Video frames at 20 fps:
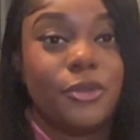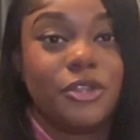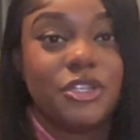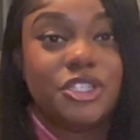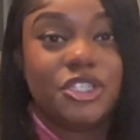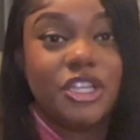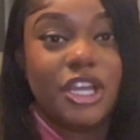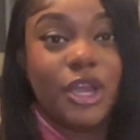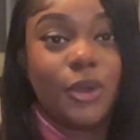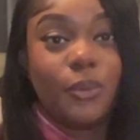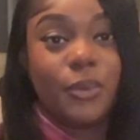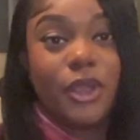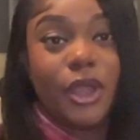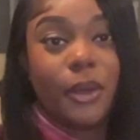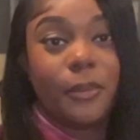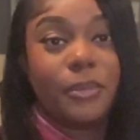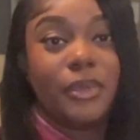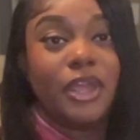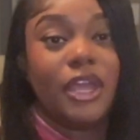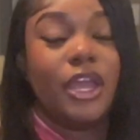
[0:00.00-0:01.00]
This year we
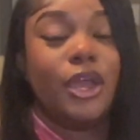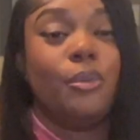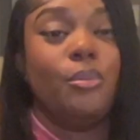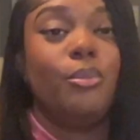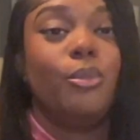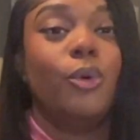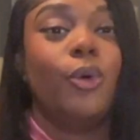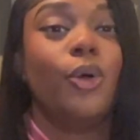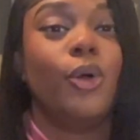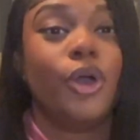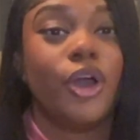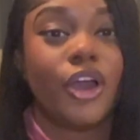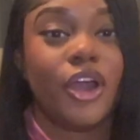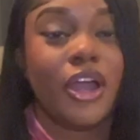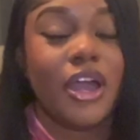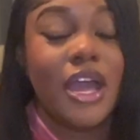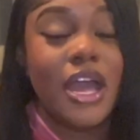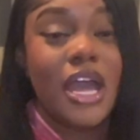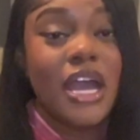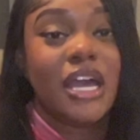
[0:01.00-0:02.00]
are being
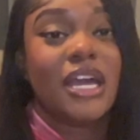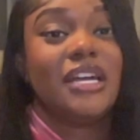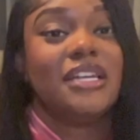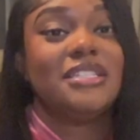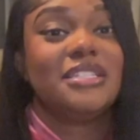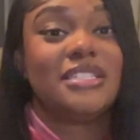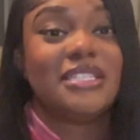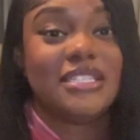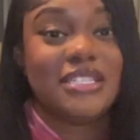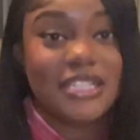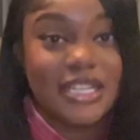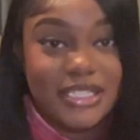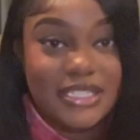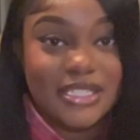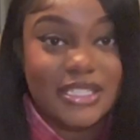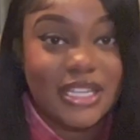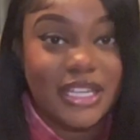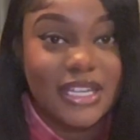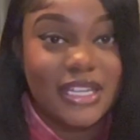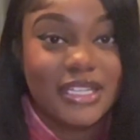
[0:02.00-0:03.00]
more
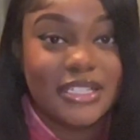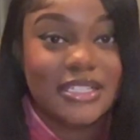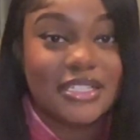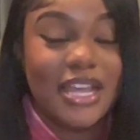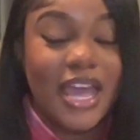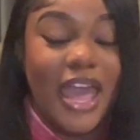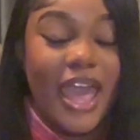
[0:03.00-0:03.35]
consistent